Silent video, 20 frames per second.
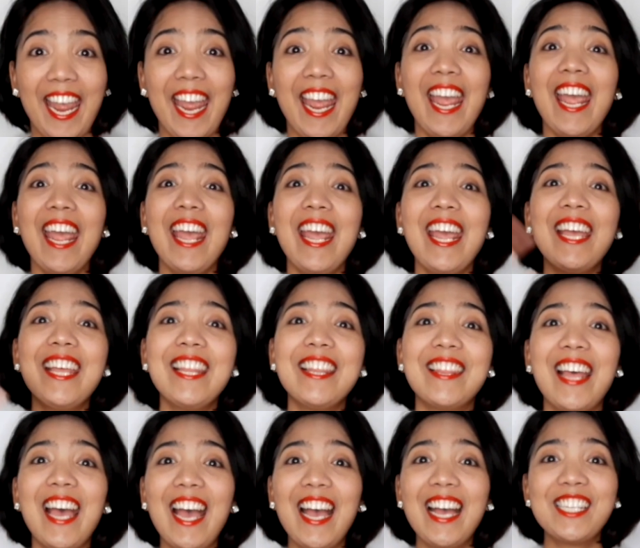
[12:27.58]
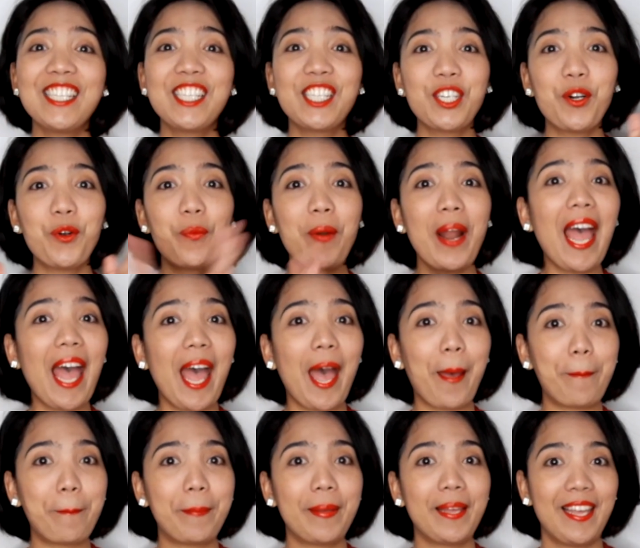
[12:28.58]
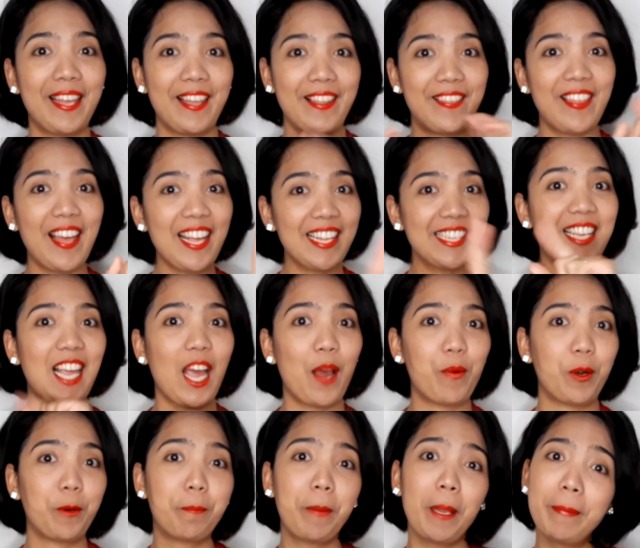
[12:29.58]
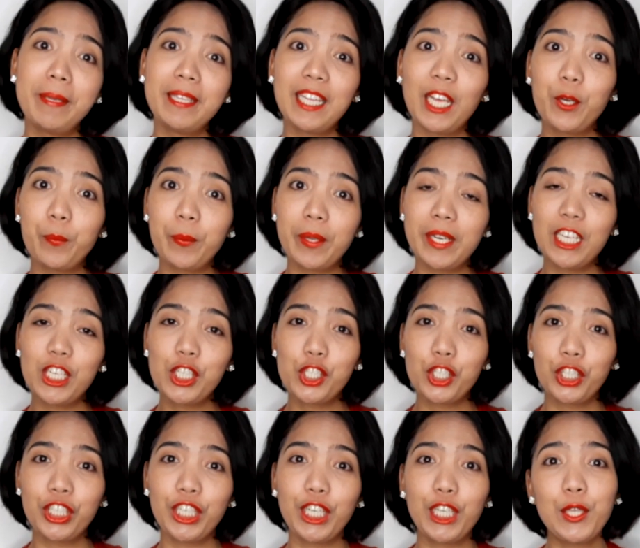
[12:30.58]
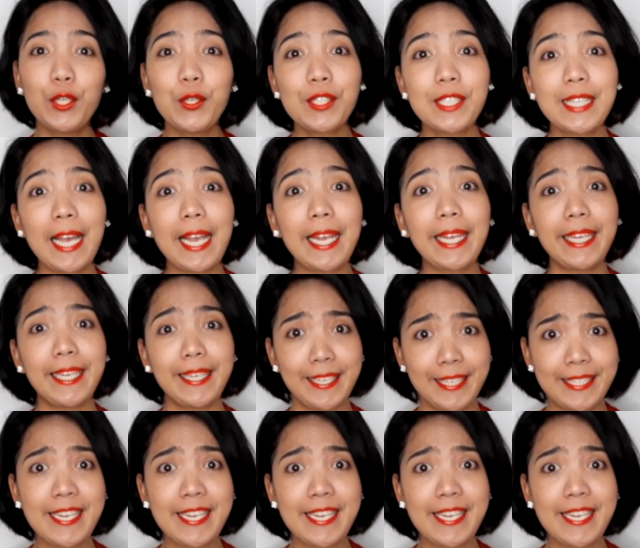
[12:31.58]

And that's a wrap. That's how our baby led weaning journey looks like in a